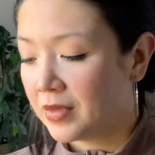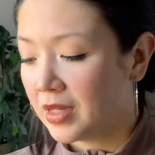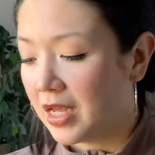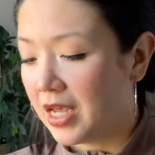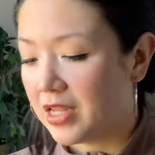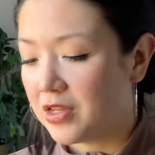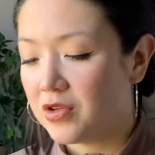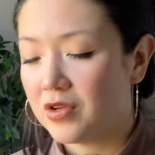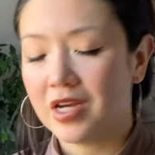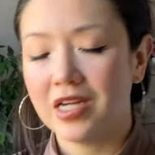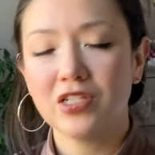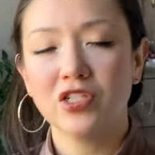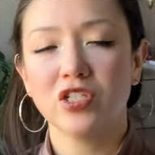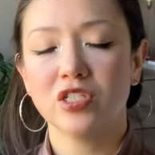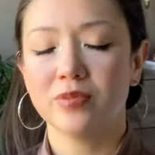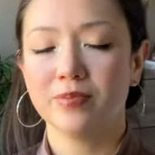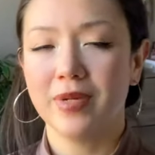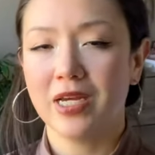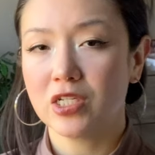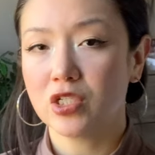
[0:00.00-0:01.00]
and you guys
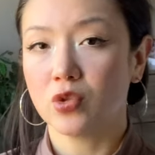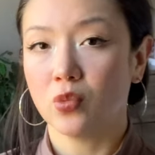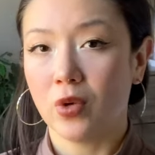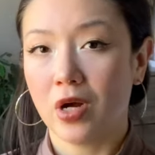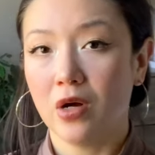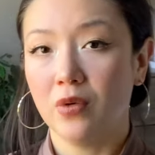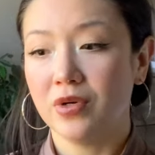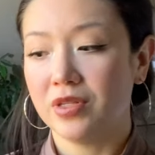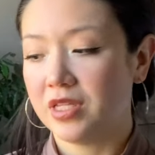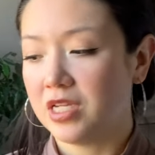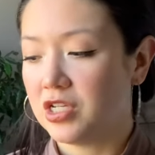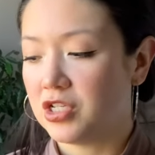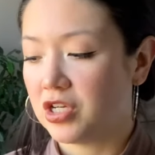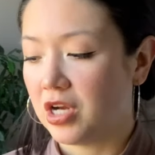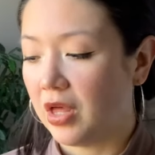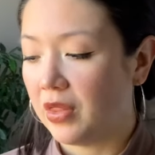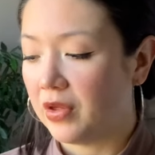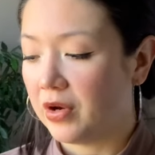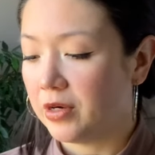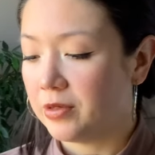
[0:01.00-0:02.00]
just mesh well with each
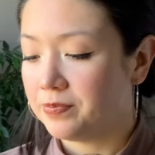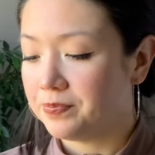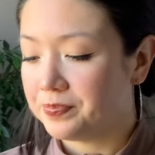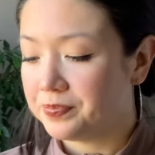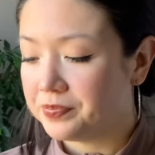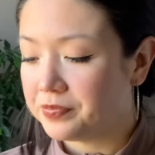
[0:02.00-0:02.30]
other.